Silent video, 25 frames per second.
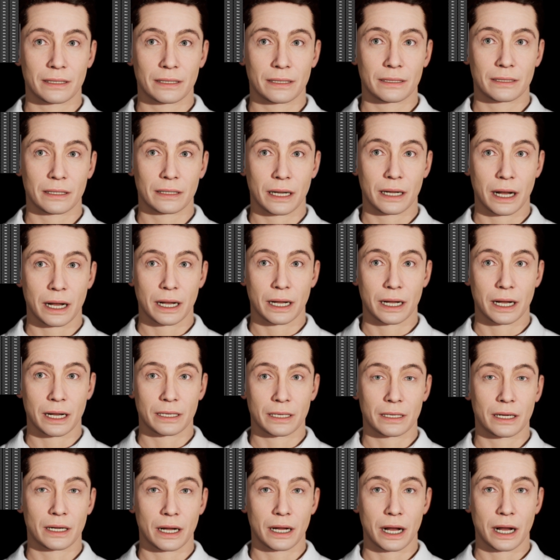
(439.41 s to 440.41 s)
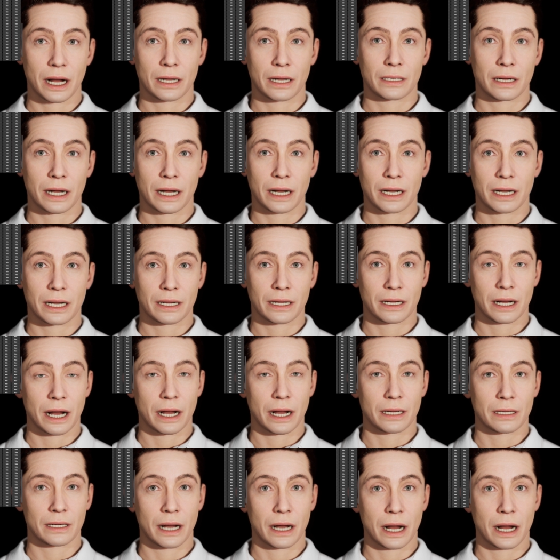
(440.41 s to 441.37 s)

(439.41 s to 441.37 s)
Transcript: brows up, there we go, brows inner up.